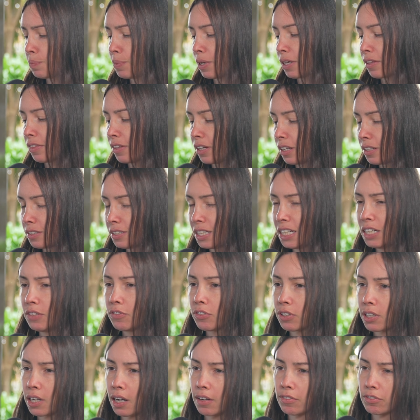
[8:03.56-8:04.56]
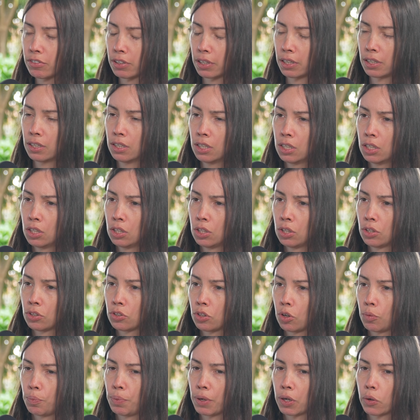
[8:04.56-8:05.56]
big thing is heat recovery.
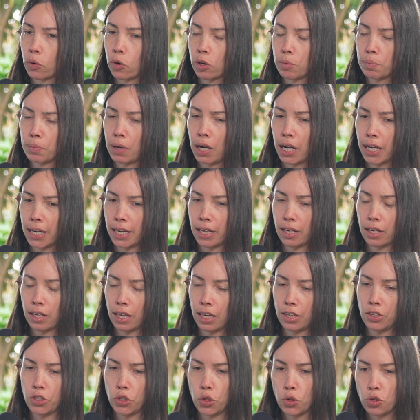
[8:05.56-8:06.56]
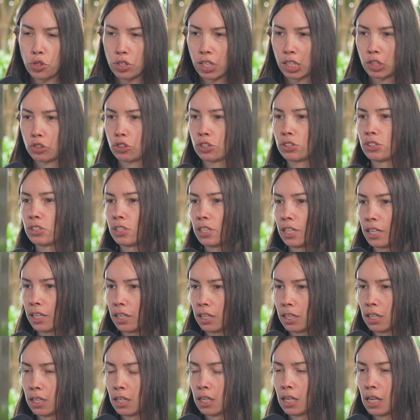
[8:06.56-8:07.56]
So Bitcoin mining, it uses
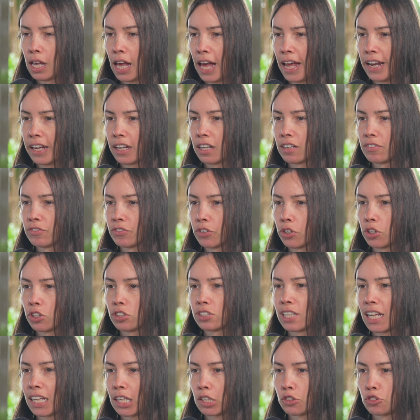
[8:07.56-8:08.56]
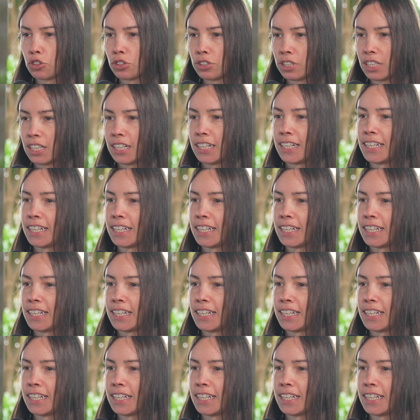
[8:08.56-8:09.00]
electricity and it converts that electricity to